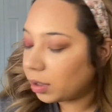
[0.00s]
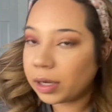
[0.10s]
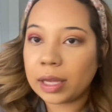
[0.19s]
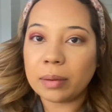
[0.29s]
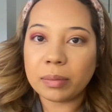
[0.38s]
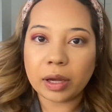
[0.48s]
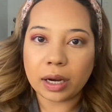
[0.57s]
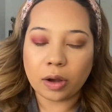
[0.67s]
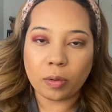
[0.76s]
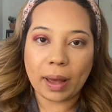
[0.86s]
And I'm gonna
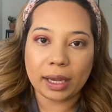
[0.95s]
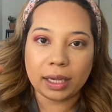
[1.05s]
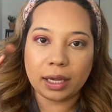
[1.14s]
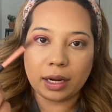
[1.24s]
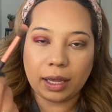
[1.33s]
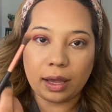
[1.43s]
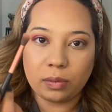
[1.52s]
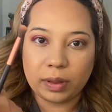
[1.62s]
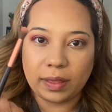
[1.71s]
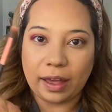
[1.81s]
go back in again
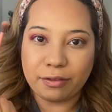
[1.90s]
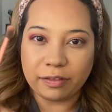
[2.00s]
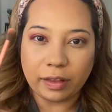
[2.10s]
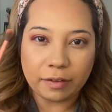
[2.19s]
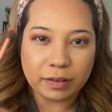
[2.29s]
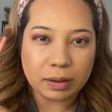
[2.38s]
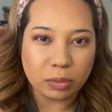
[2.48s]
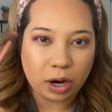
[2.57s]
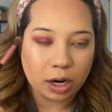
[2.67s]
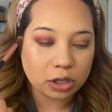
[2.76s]
with that fluffy
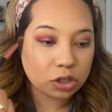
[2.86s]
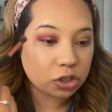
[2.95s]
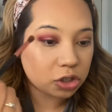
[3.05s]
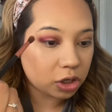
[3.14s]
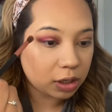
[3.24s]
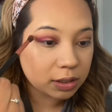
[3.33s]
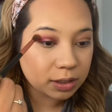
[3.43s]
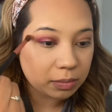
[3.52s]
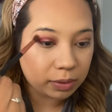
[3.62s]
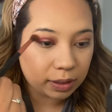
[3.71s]
brush just to
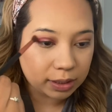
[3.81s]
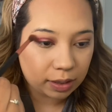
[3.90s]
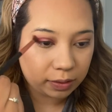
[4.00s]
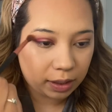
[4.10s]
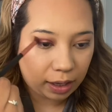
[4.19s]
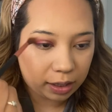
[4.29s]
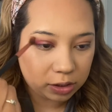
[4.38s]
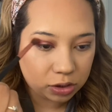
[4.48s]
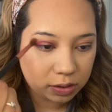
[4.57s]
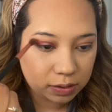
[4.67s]
blend out the
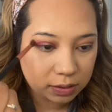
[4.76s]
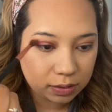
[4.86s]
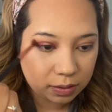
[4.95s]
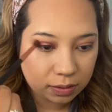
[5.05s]
edges.